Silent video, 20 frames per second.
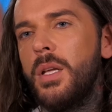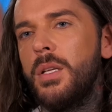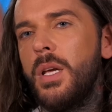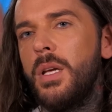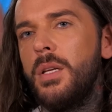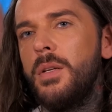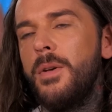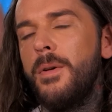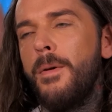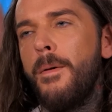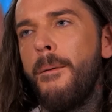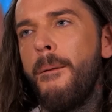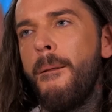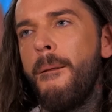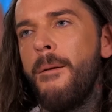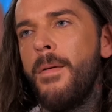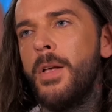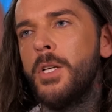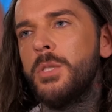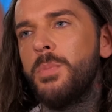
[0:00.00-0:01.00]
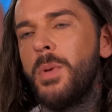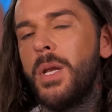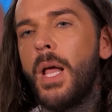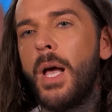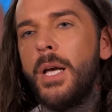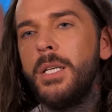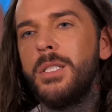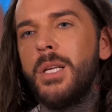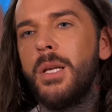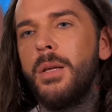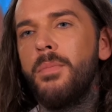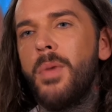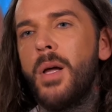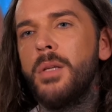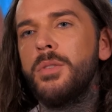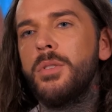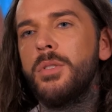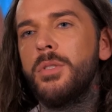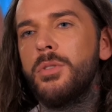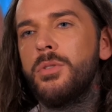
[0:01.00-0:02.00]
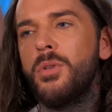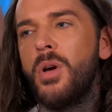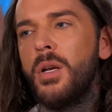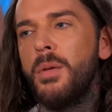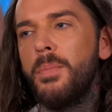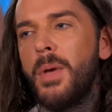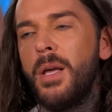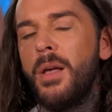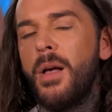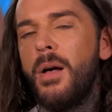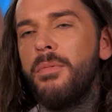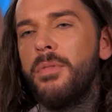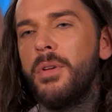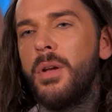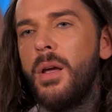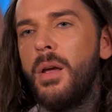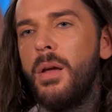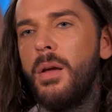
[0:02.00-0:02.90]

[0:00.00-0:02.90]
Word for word: and then spent eighteen months trying to make up for